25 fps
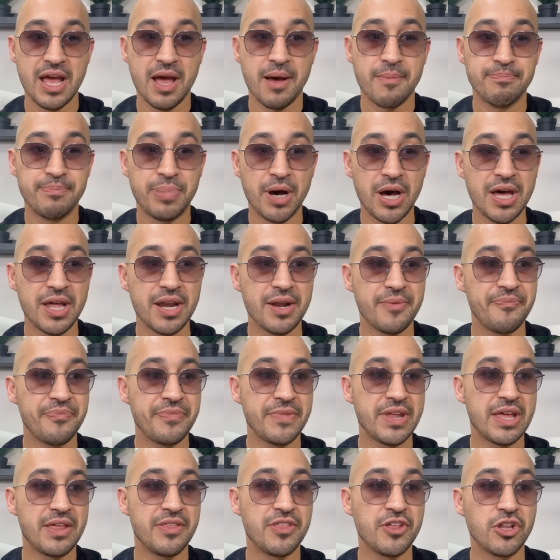But
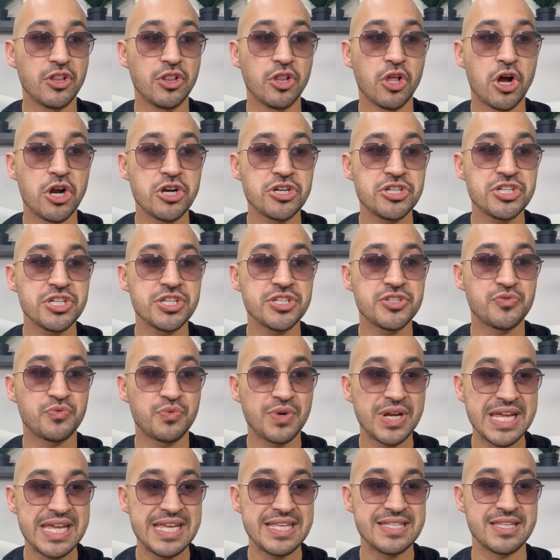the largest
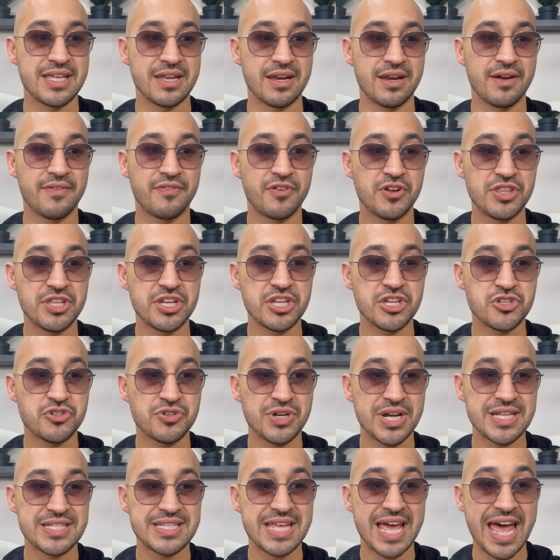reason for the
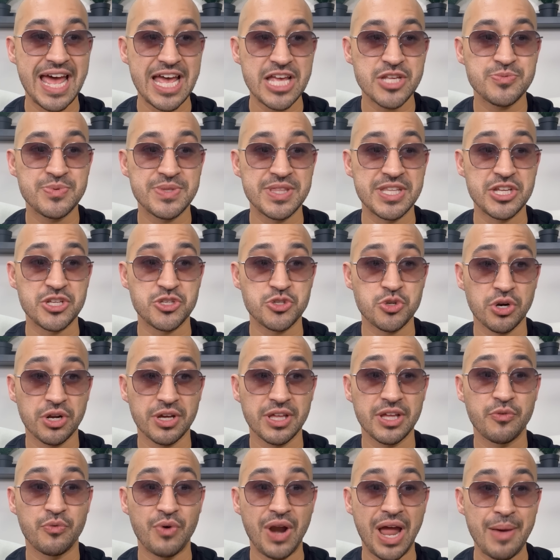distress has been the
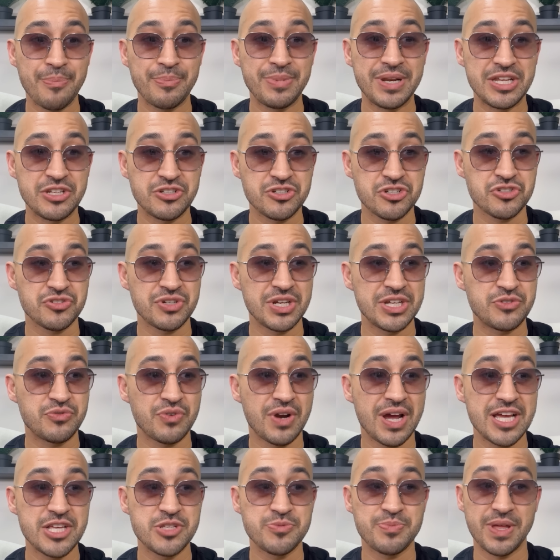historically rapid interest rates
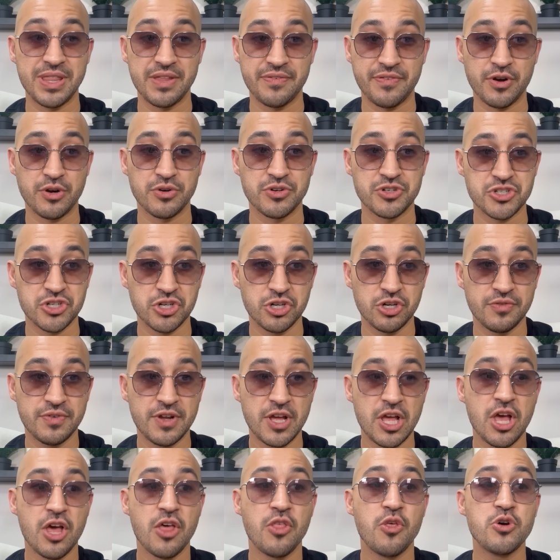rise by the Federal Reserve.
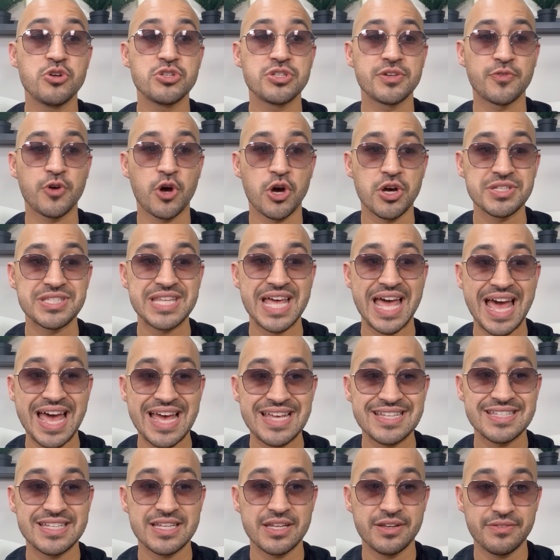Those have caused
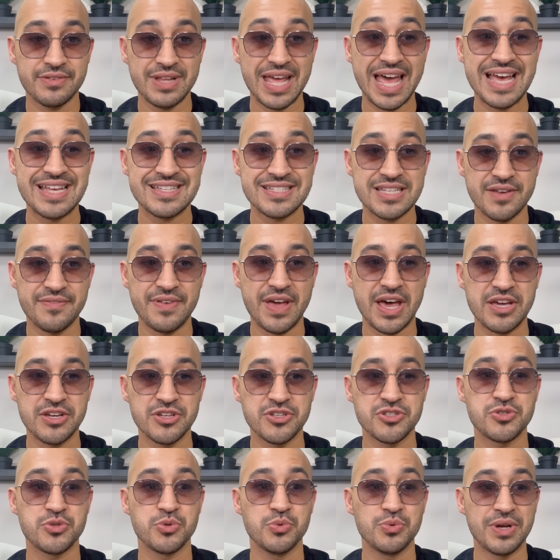asset
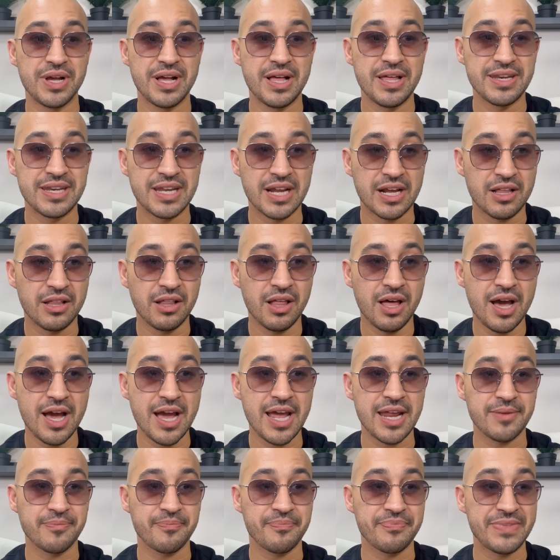values to
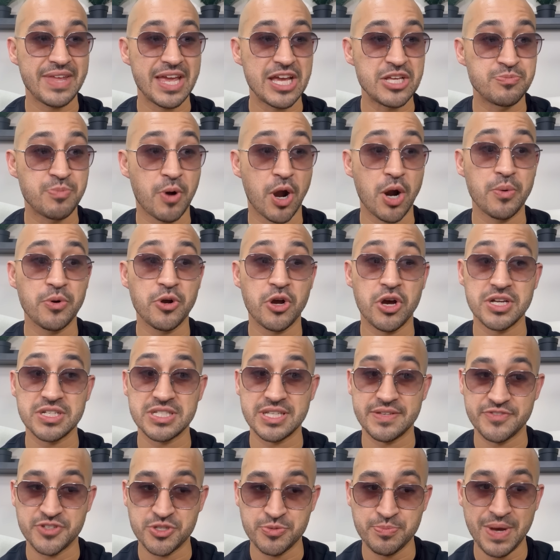decline as borrowing costs
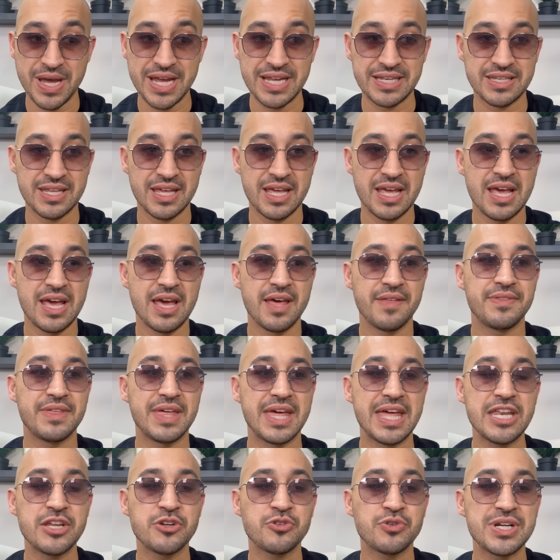have spiked.
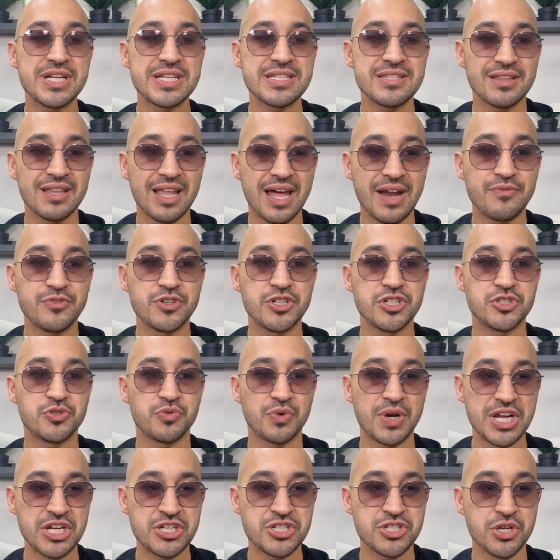The increased leverage
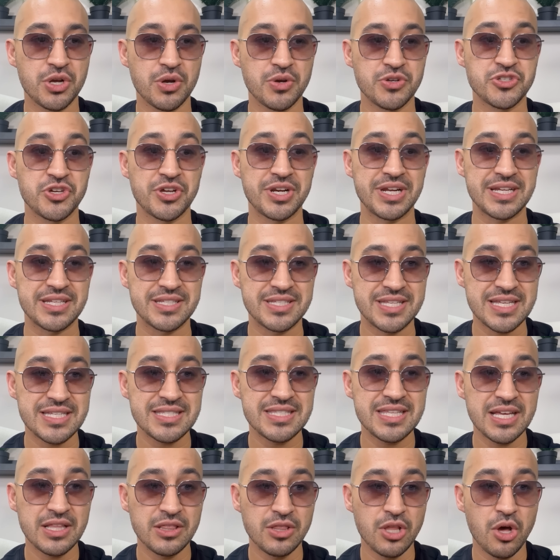ratios on
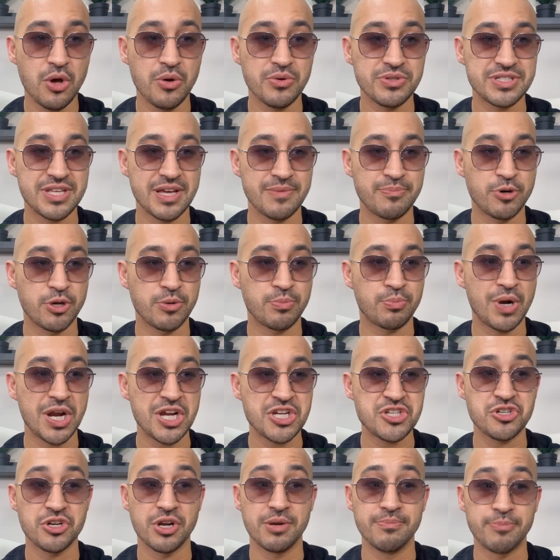existing loans have put
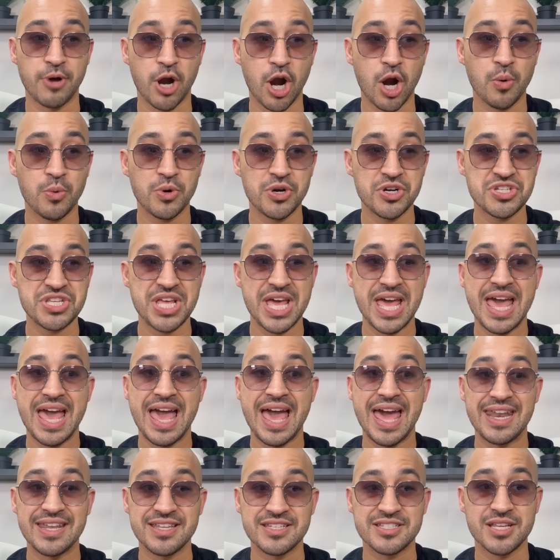pressure on borrowers
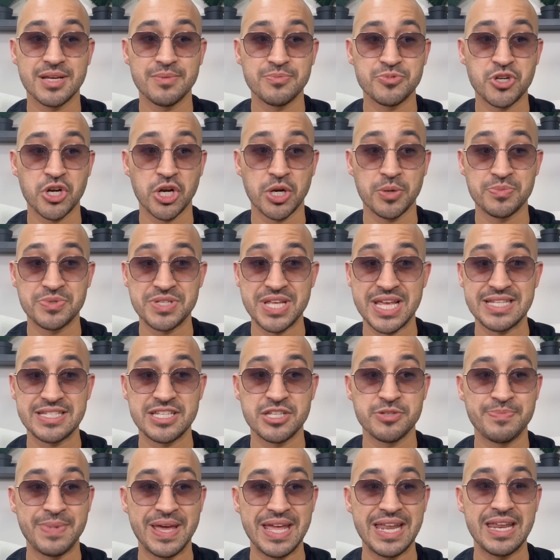and in some
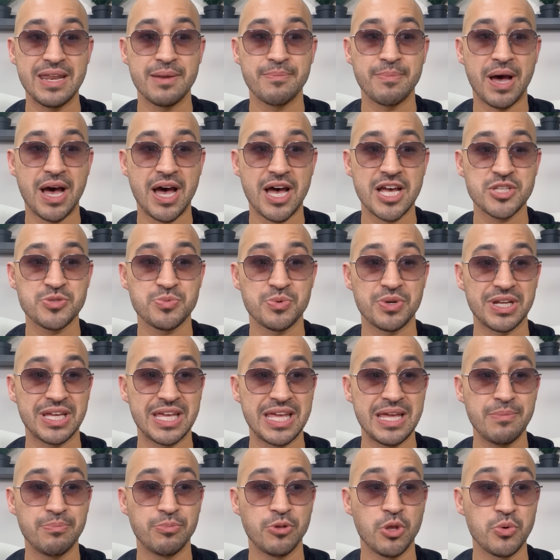circumstances made it impossible to
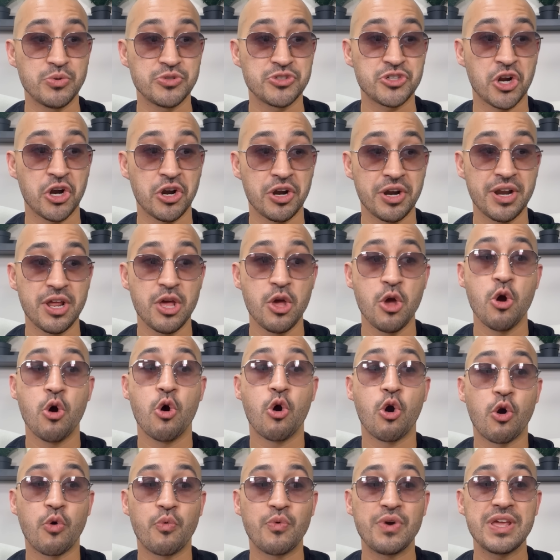keep loans current
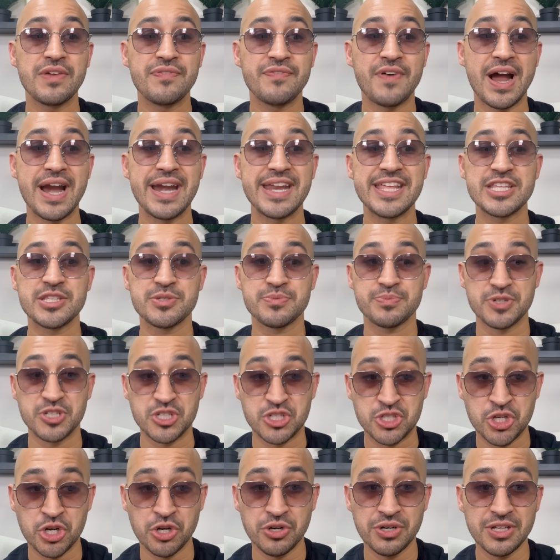or refinance
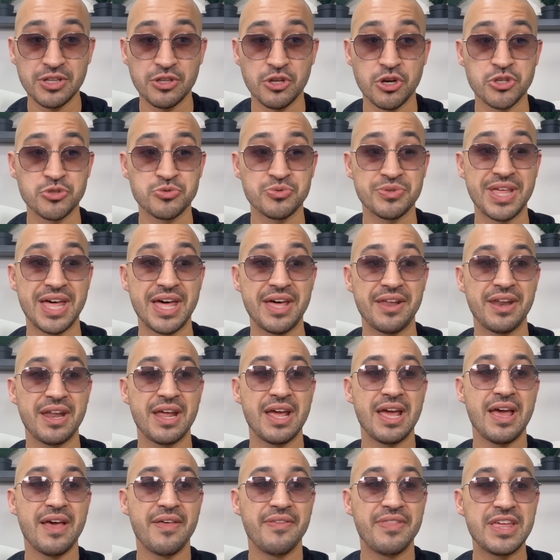maturing loans without
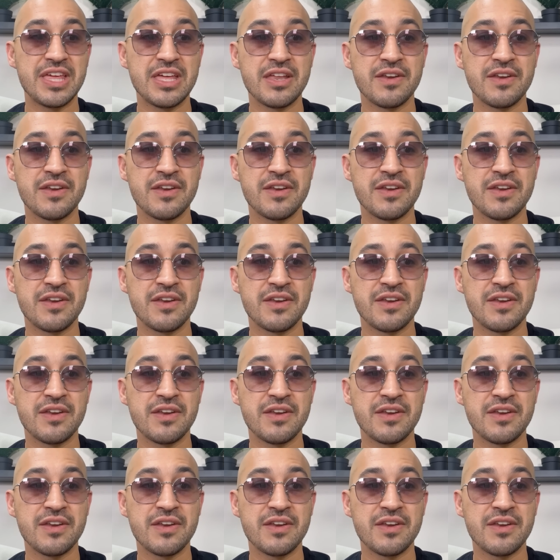the